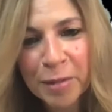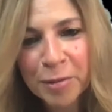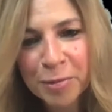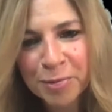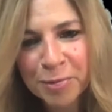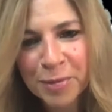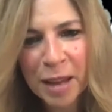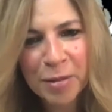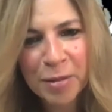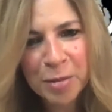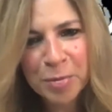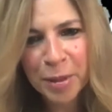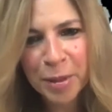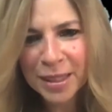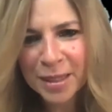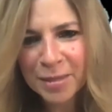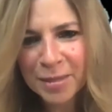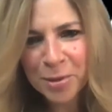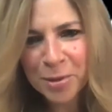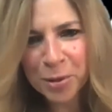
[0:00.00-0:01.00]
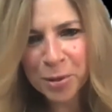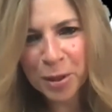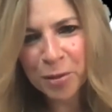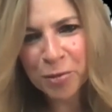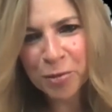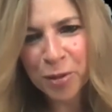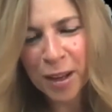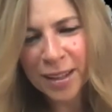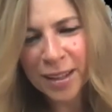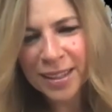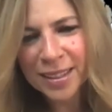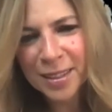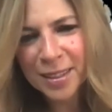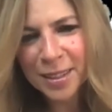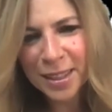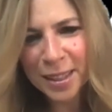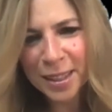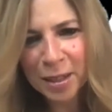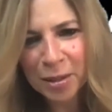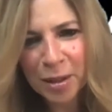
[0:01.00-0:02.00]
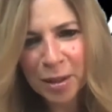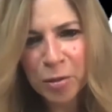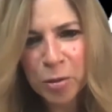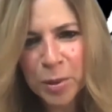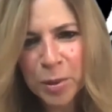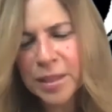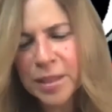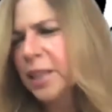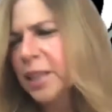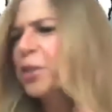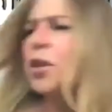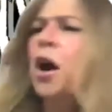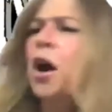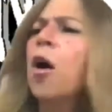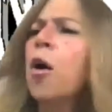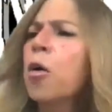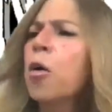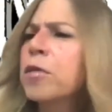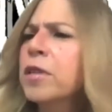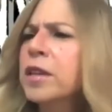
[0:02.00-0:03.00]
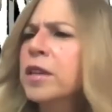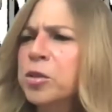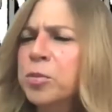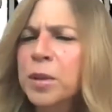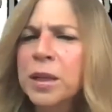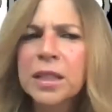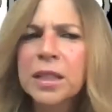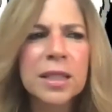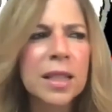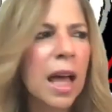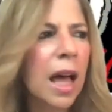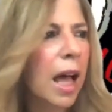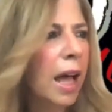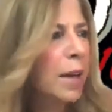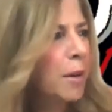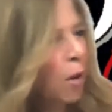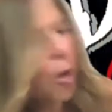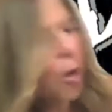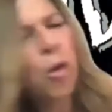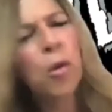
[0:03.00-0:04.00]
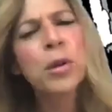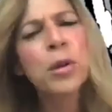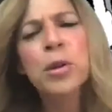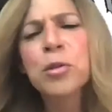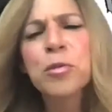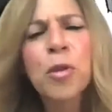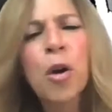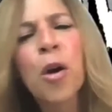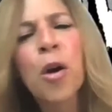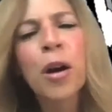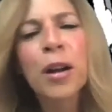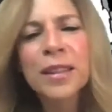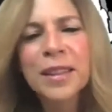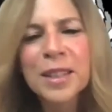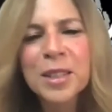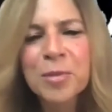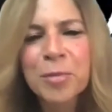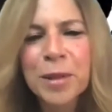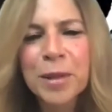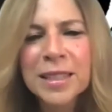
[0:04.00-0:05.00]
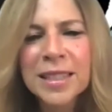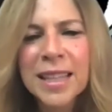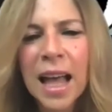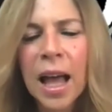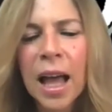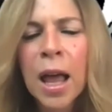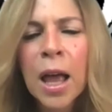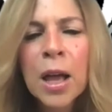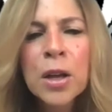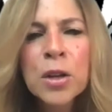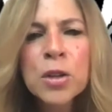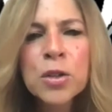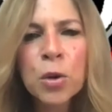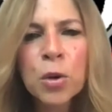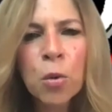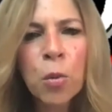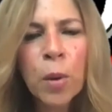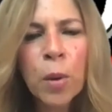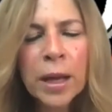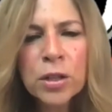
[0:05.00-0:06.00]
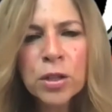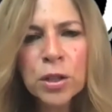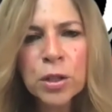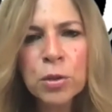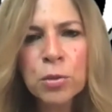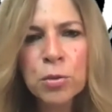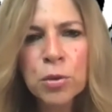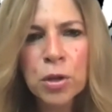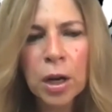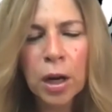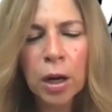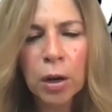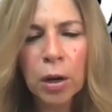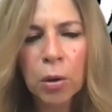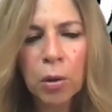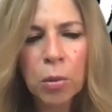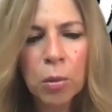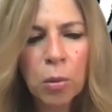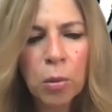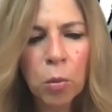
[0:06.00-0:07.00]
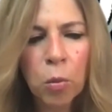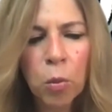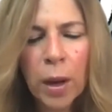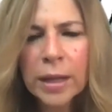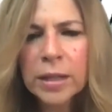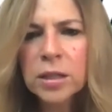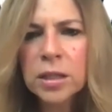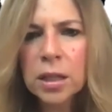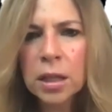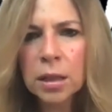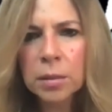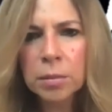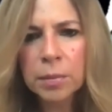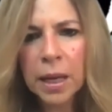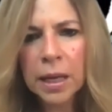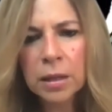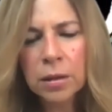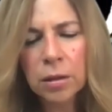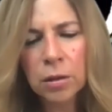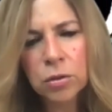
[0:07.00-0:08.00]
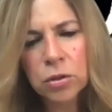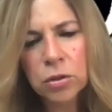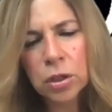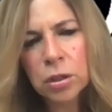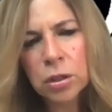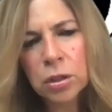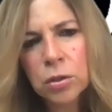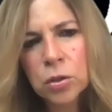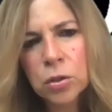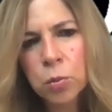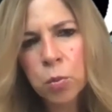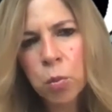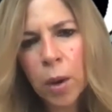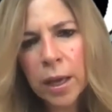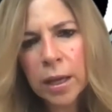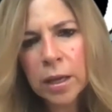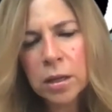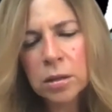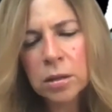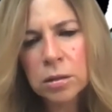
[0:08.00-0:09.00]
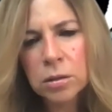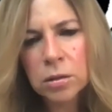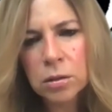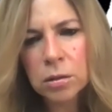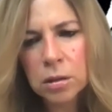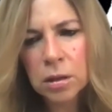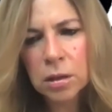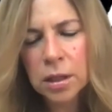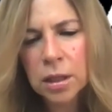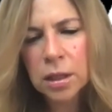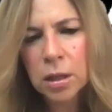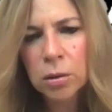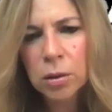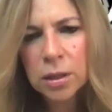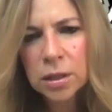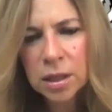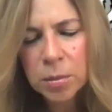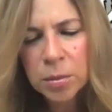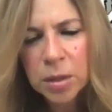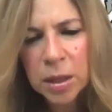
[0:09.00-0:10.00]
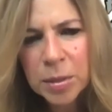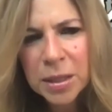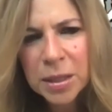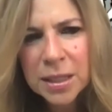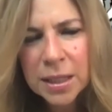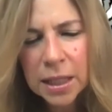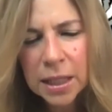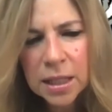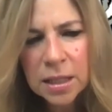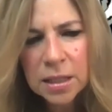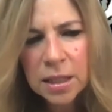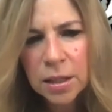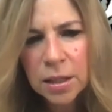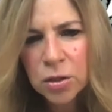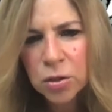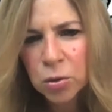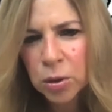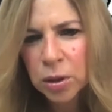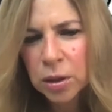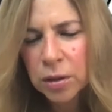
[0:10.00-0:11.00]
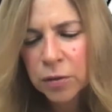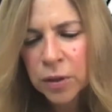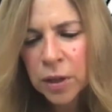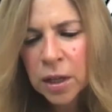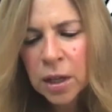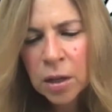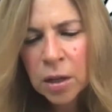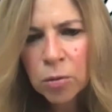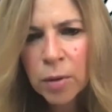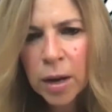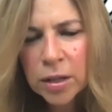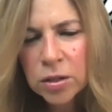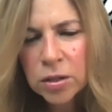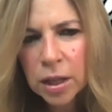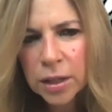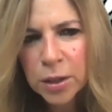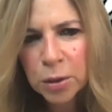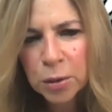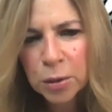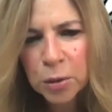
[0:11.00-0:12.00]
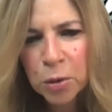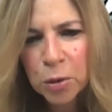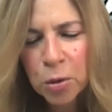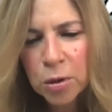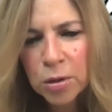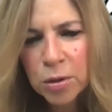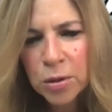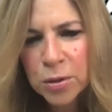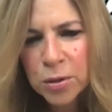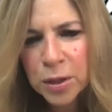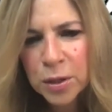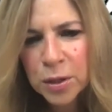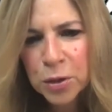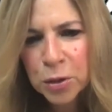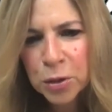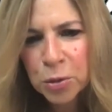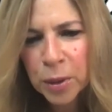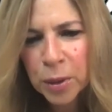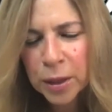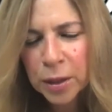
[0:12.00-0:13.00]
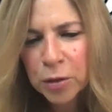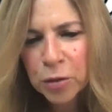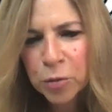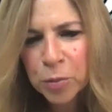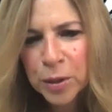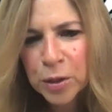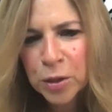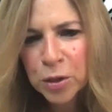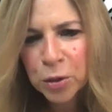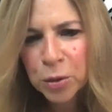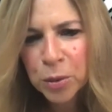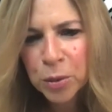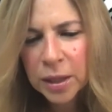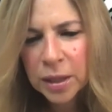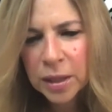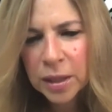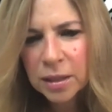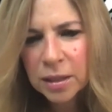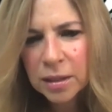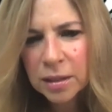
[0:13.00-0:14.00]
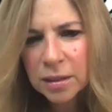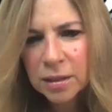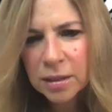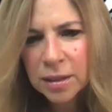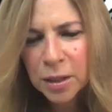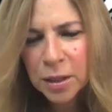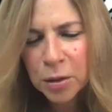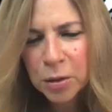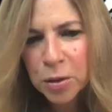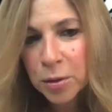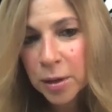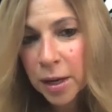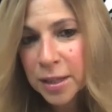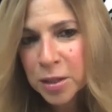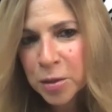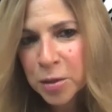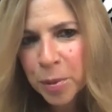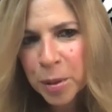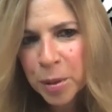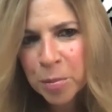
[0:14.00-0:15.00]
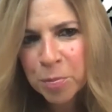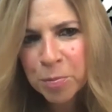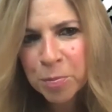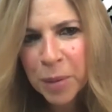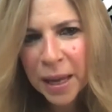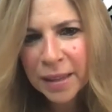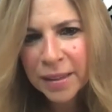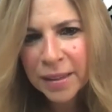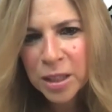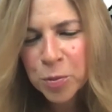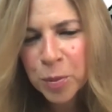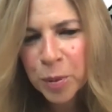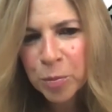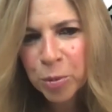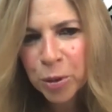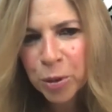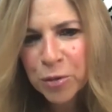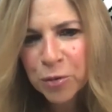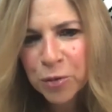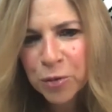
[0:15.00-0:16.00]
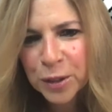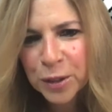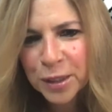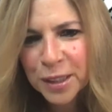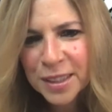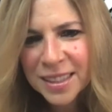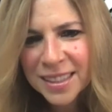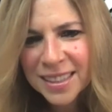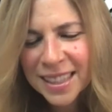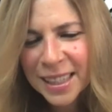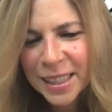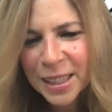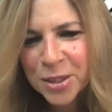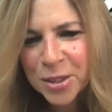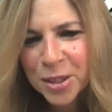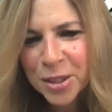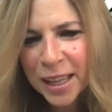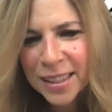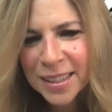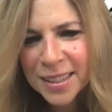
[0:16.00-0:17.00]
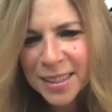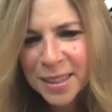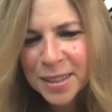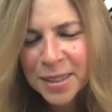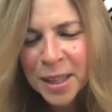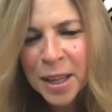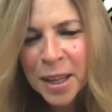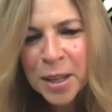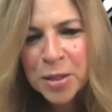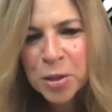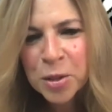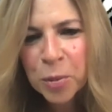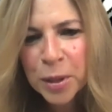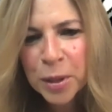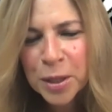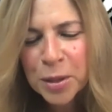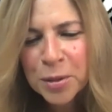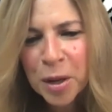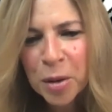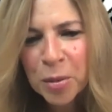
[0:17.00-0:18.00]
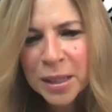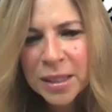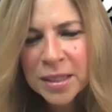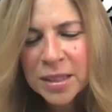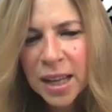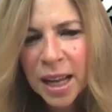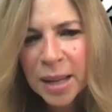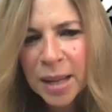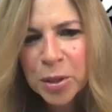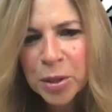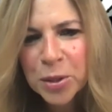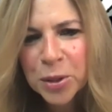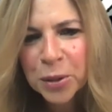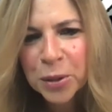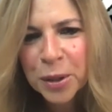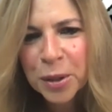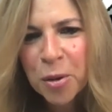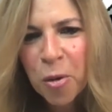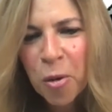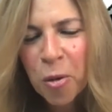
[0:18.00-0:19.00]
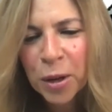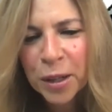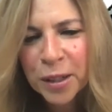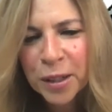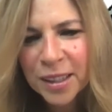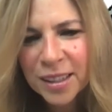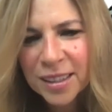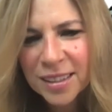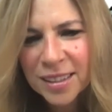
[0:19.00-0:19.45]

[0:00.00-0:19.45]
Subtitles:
everybody sort of finds, you know, everybody's like, no, this means that. No, you're wrong. This means that. So when do you know when to make those turns? When, you know, because sometimes it's easy to sort of rest on your laurels and do what you've been doing. And, you know, you guys have been a band that's been pretty fearless in taking chances. So when do you know when it's time to turn a corner?